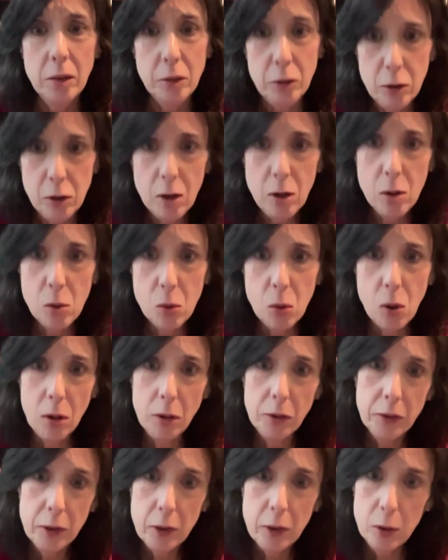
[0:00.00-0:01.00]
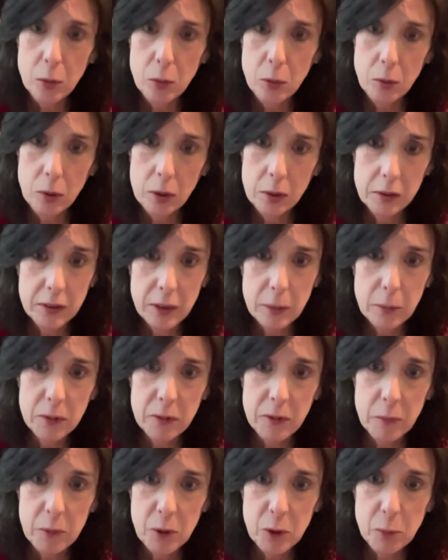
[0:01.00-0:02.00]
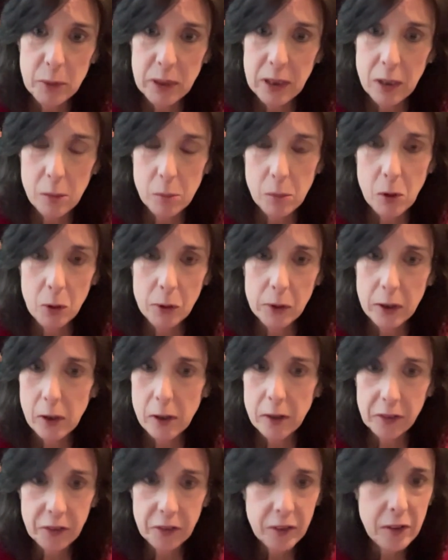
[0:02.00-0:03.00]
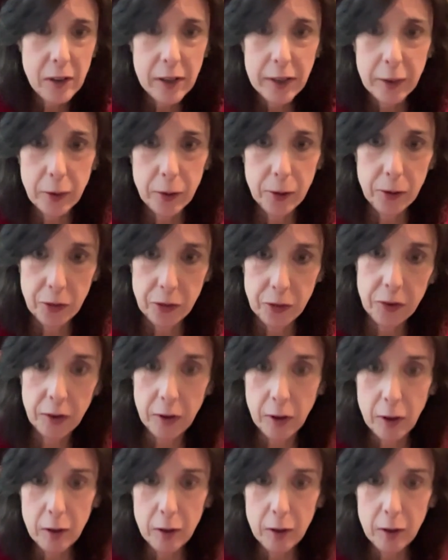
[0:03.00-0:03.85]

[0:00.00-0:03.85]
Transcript: No, although some of them do become Holocaust deniers.